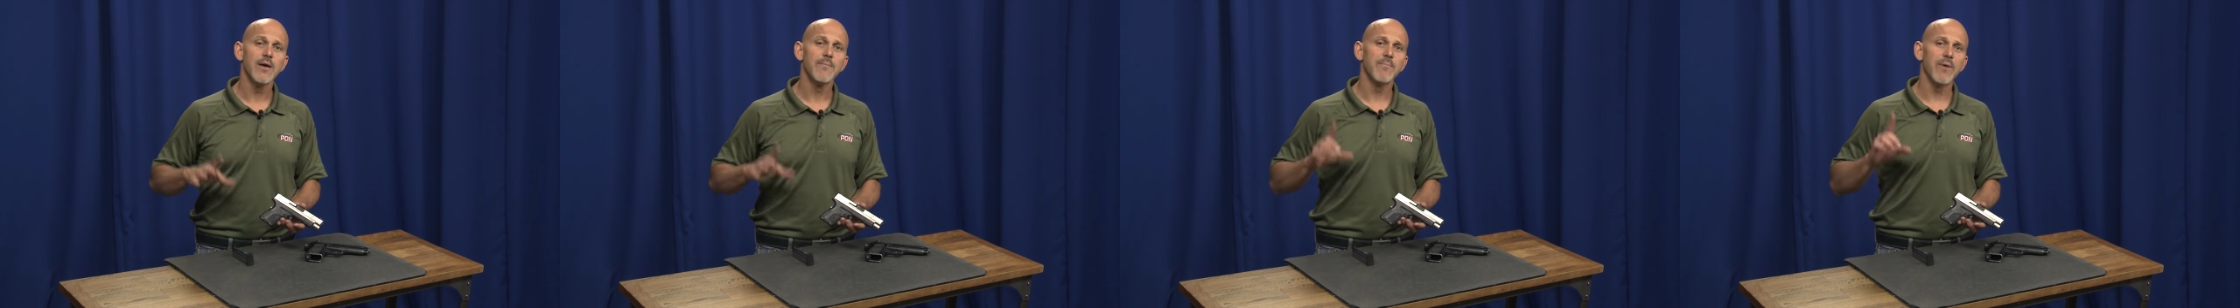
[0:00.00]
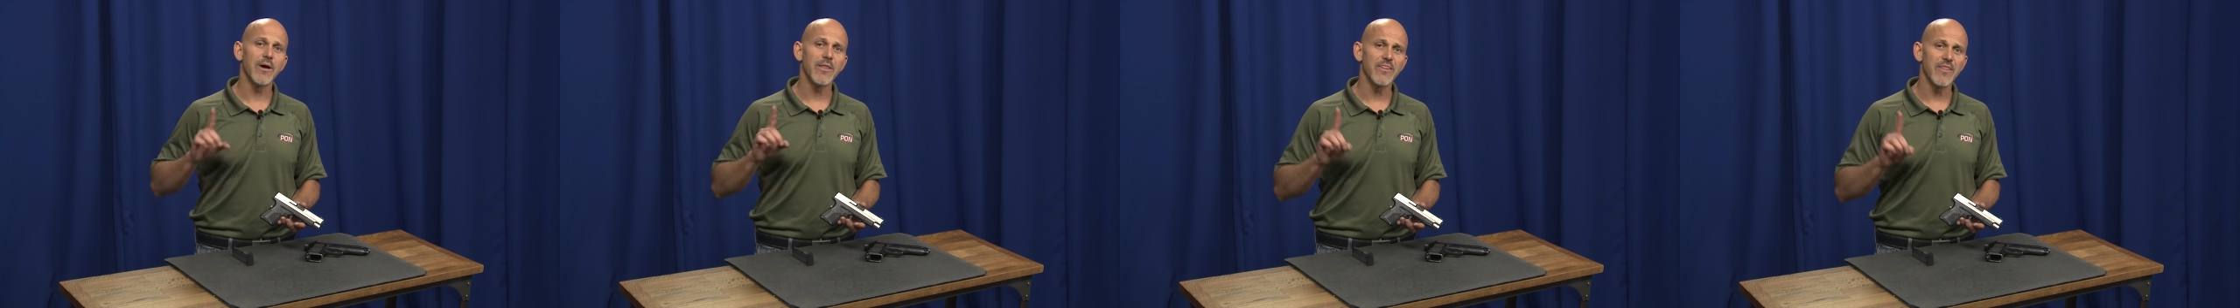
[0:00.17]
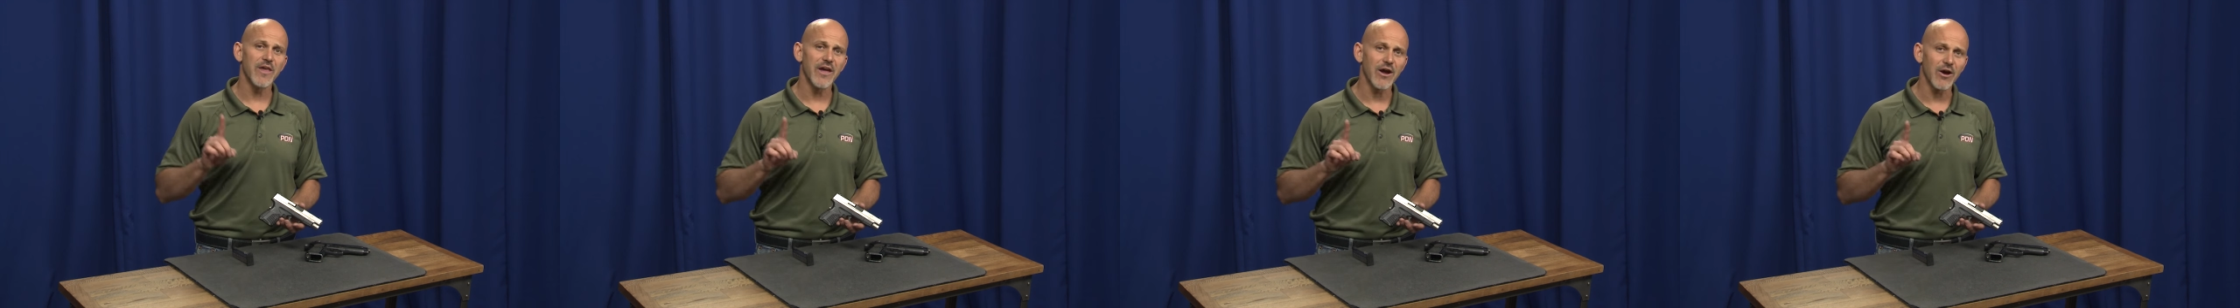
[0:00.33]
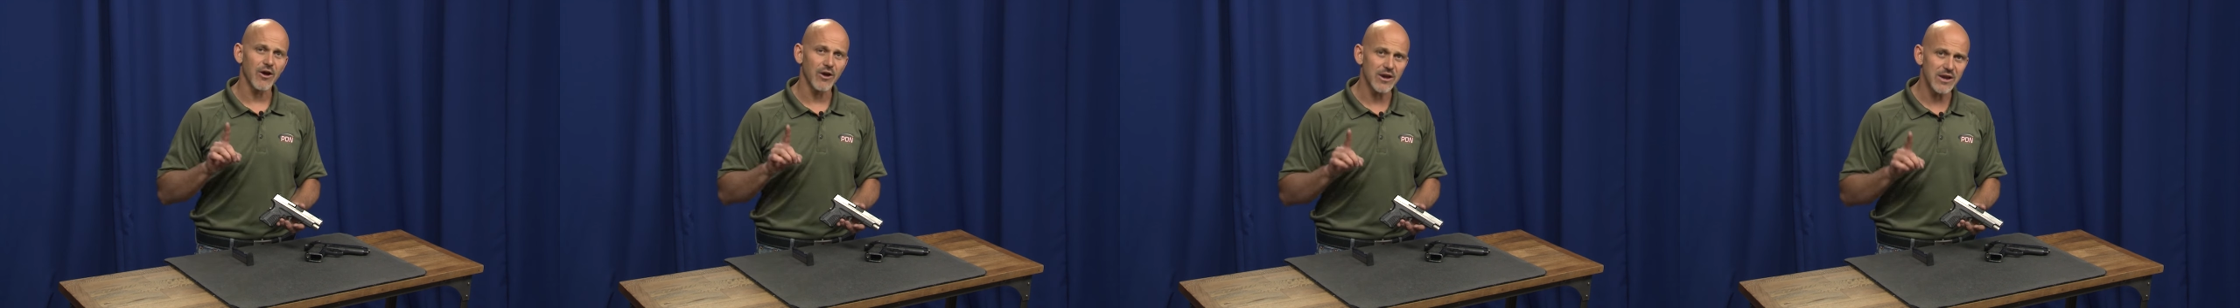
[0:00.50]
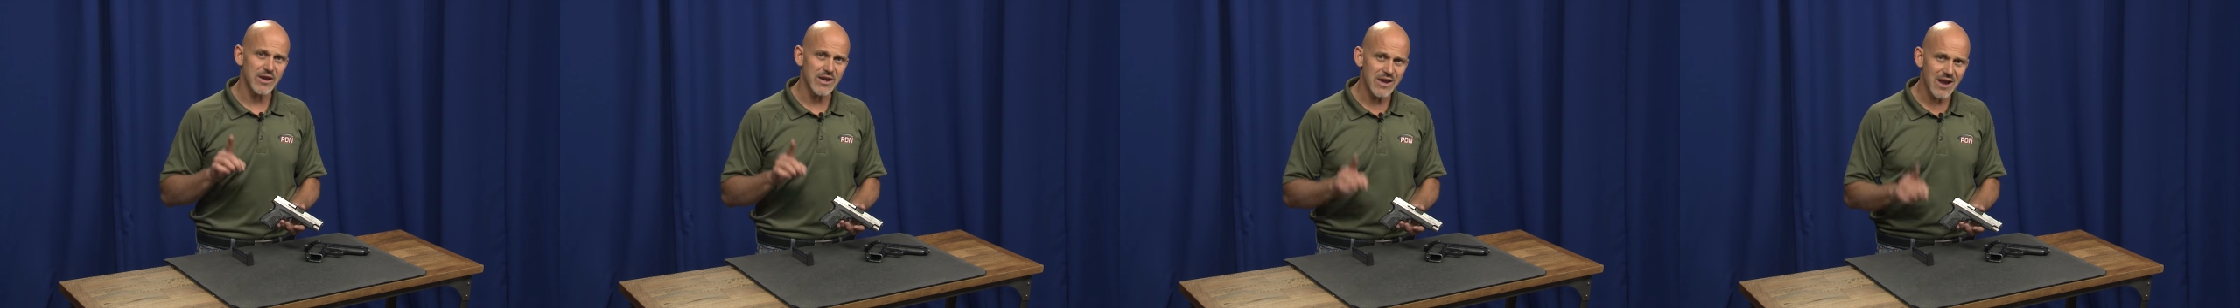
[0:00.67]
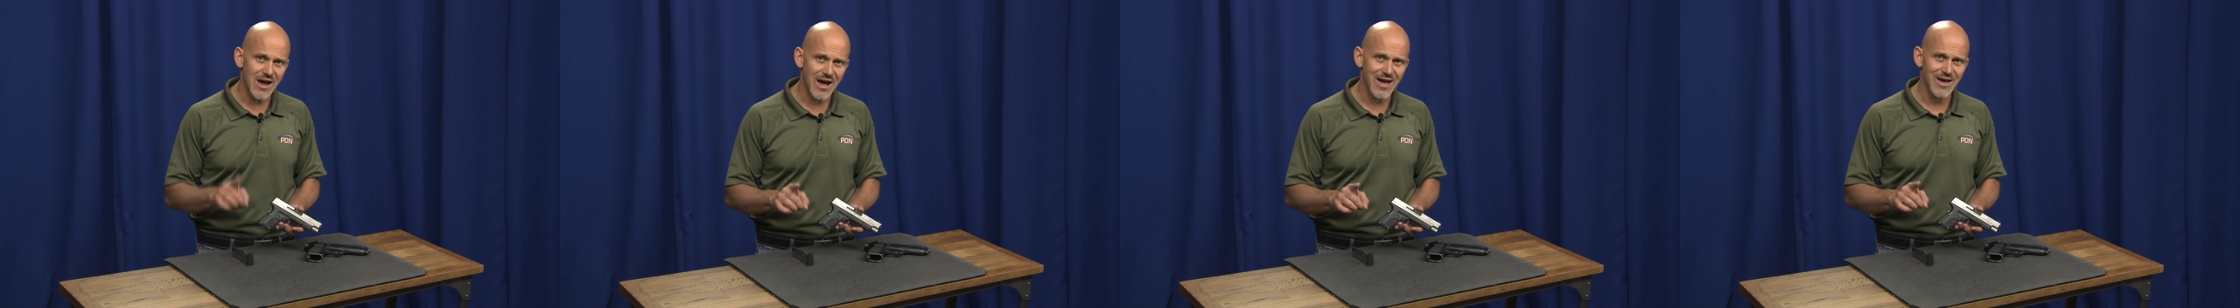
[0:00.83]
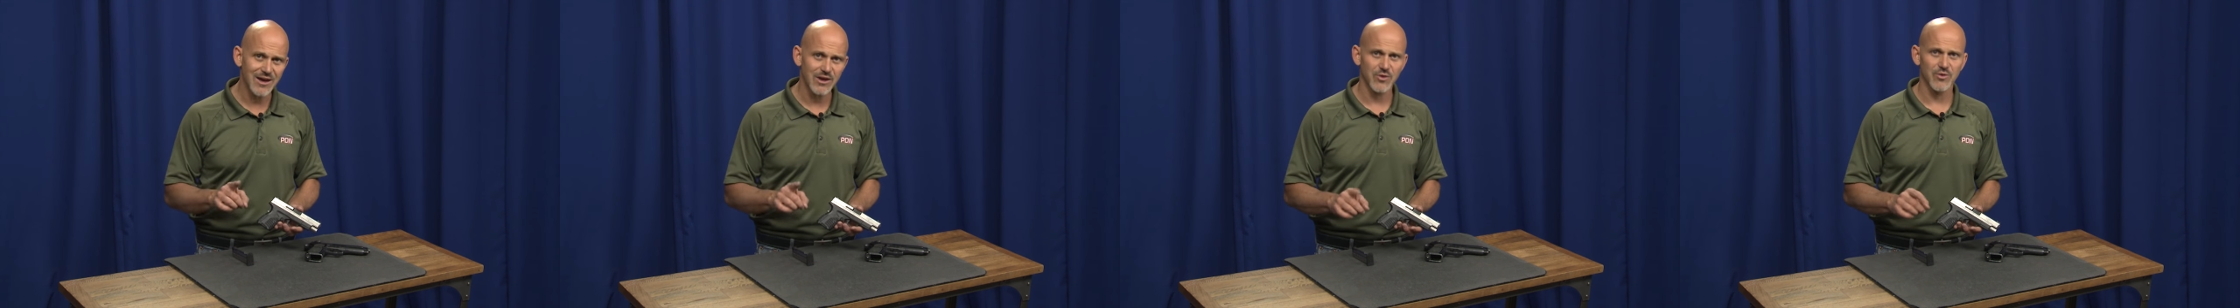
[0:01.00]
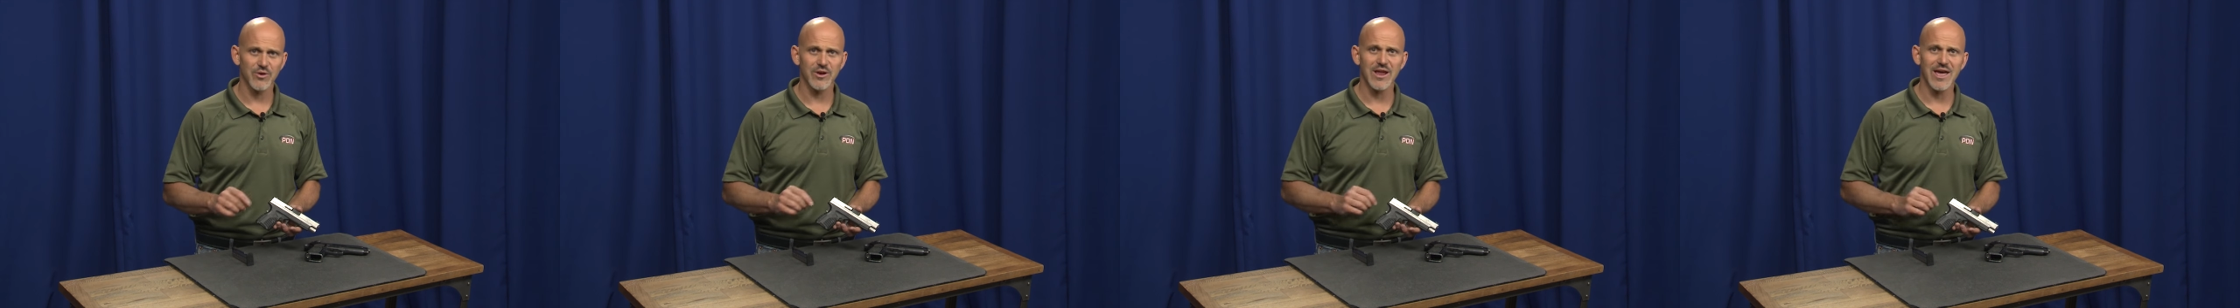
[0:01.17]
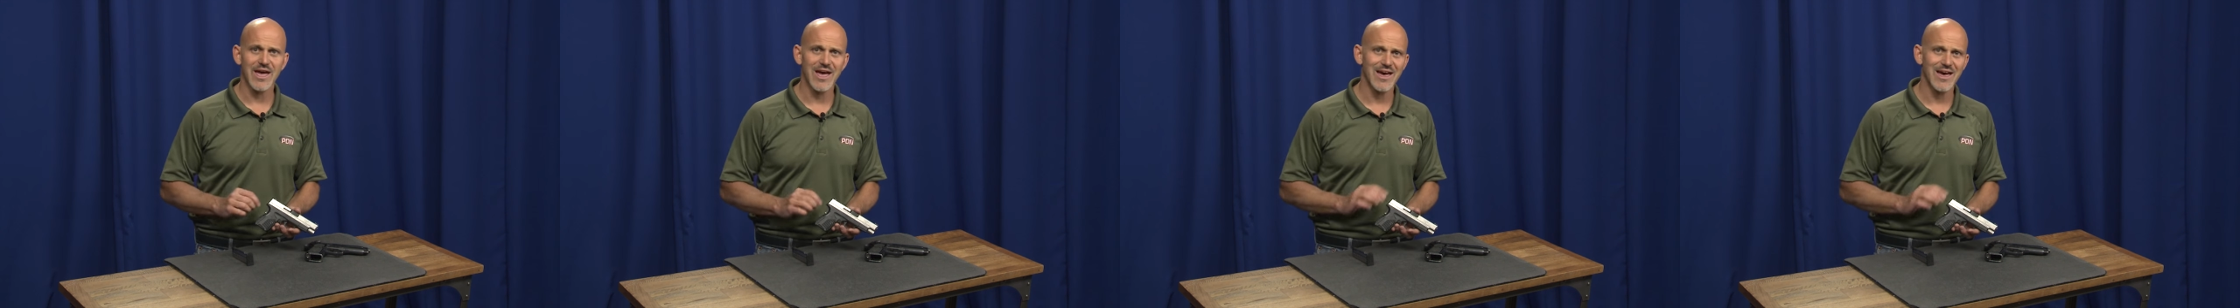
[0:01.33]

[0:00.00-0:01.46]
But they are not going to